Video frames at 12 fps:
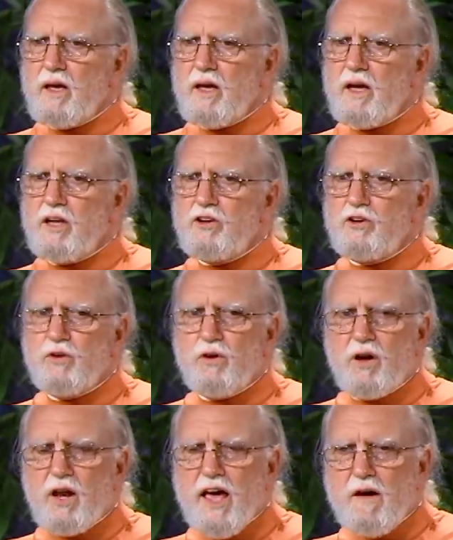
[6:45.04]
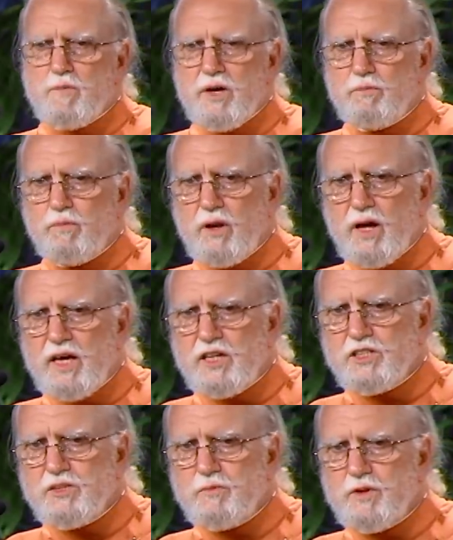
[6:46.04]
And you all have been
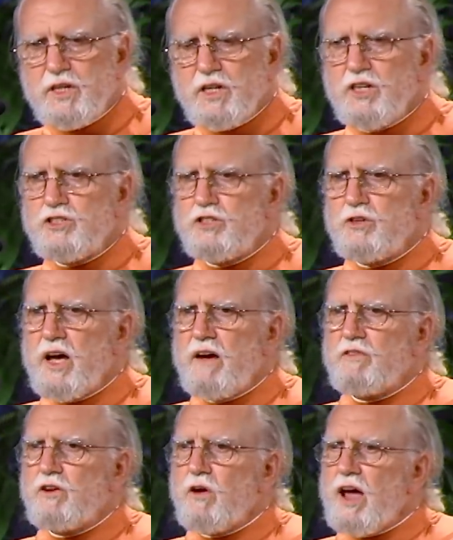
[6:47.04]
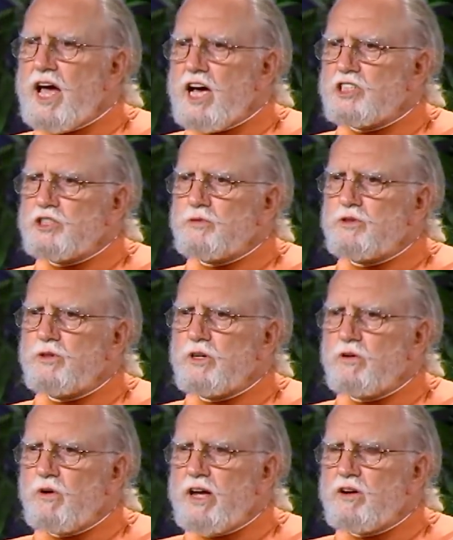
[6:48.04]
blessed because you have grasped to a
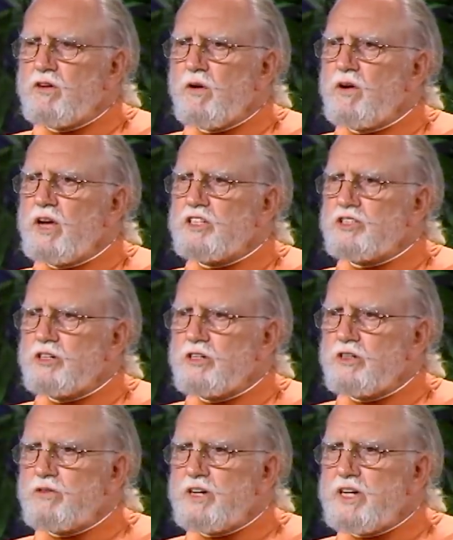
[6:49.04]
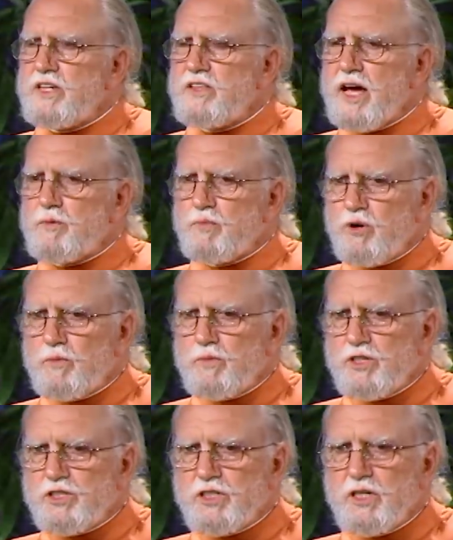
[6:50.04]
greater or lesser degree that
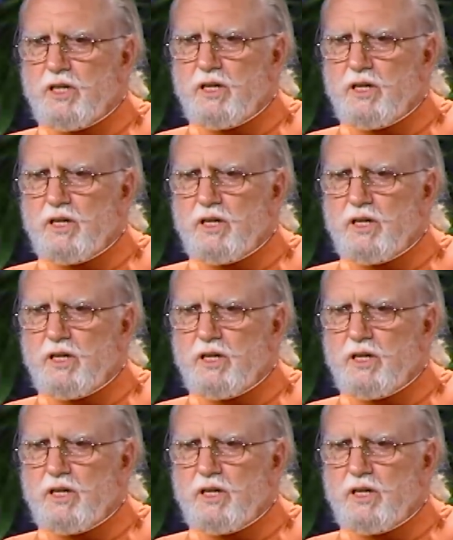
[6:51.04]
purpose